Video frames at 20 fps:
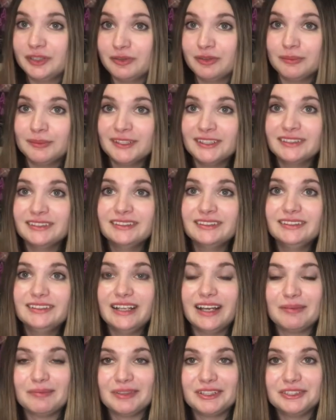women
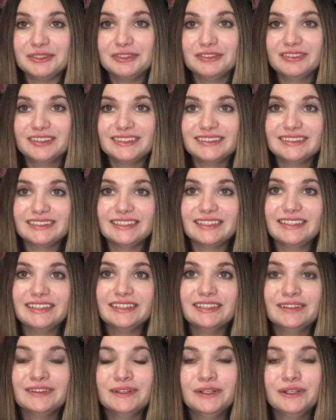at my university